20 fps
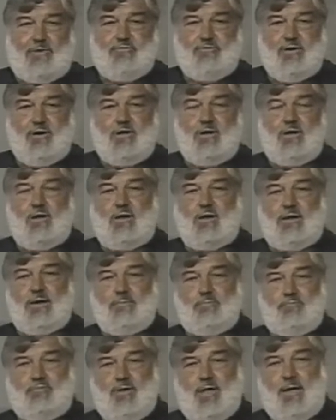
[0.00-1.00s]

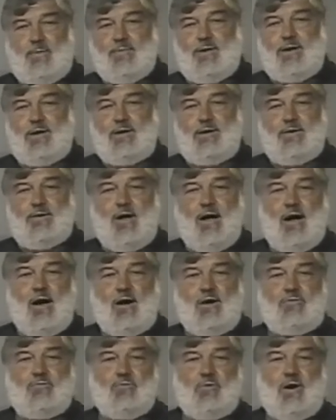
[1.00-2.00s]
electrical and plumbing
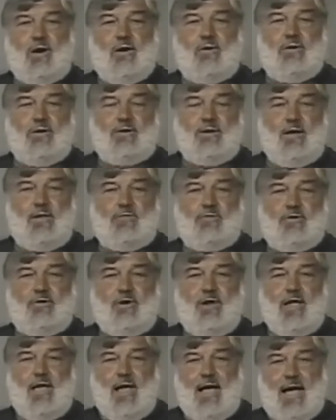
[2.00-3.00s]
and hardware and
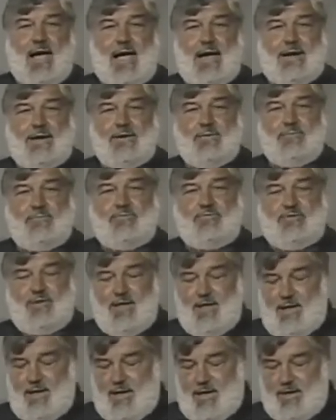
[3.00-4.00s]
other
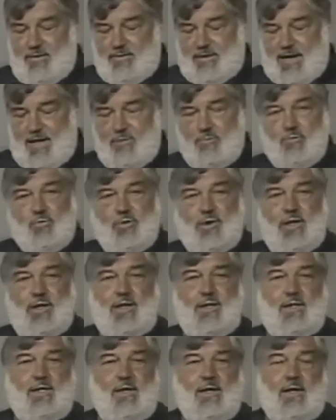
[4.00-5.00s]
items
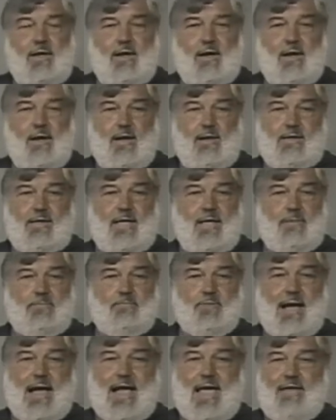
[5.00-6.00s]
that we
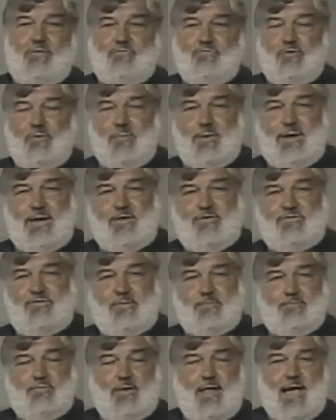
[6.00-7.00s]
can buy from
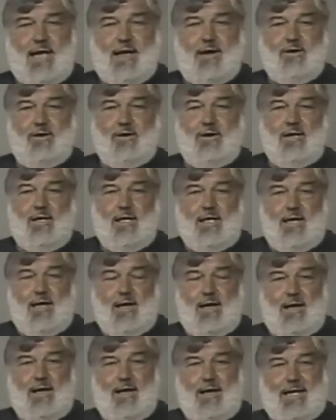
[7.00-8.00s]
any supplier
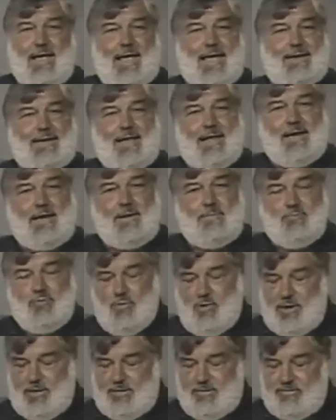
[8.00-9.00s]
at
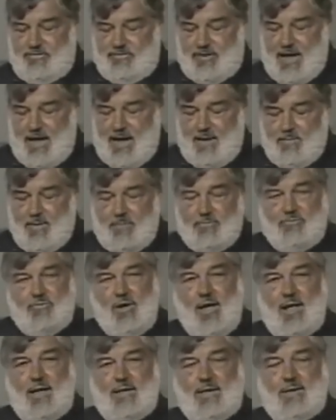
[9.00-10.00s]
any point in
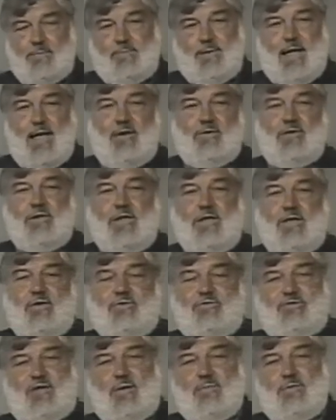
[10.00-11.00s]
time. I'm talking
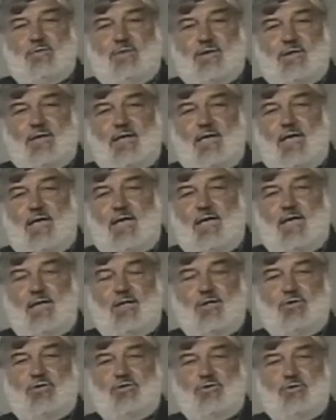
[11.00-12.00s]
about some of the
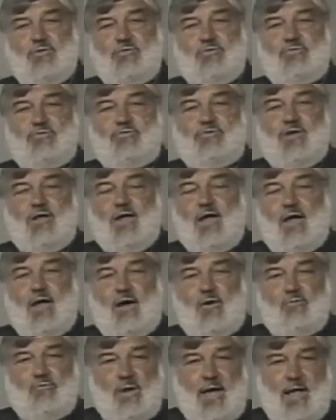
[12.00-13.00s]
key issues